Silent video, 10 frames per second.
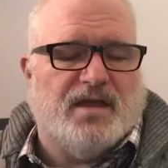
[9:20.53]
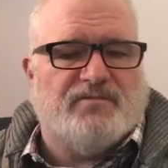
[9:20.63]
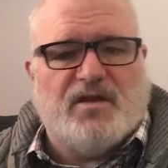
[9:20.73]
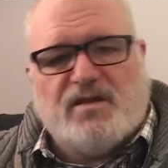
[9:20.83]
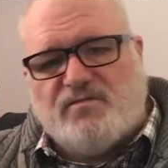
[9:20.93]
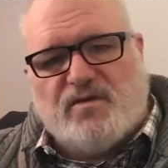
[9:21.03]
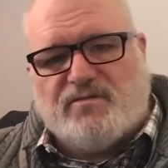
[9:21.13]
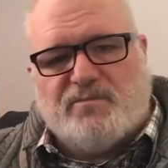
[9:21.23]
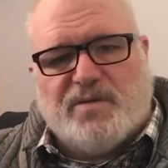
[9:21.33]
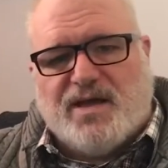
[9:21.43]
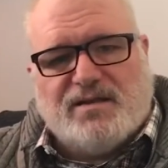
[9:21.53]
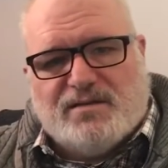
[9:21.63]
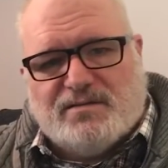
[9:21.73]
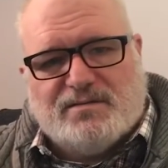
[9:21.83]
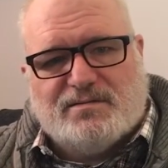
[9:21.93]
Have any of you ever
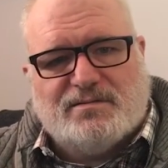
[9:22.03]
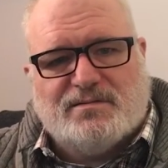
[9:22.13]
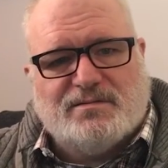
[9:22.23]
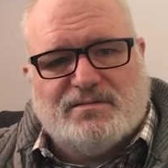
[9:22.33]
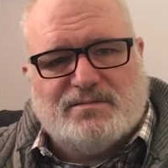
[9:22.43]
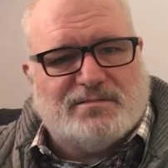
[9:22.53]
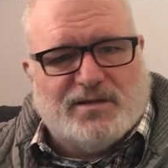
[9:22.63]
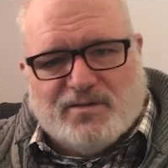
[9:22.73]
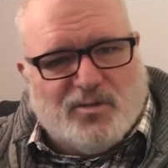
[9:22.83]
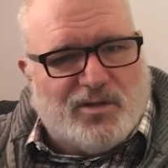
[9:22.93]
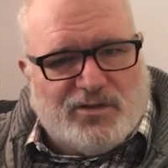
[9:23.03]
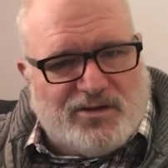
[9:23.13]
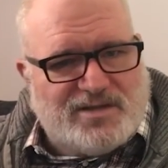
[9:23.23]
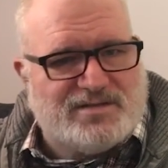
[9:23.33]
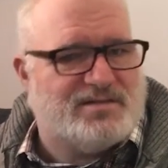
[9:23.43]
been in the
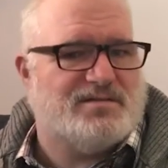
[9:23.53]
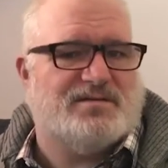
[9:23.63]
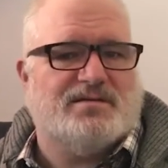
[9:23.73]
wilderness?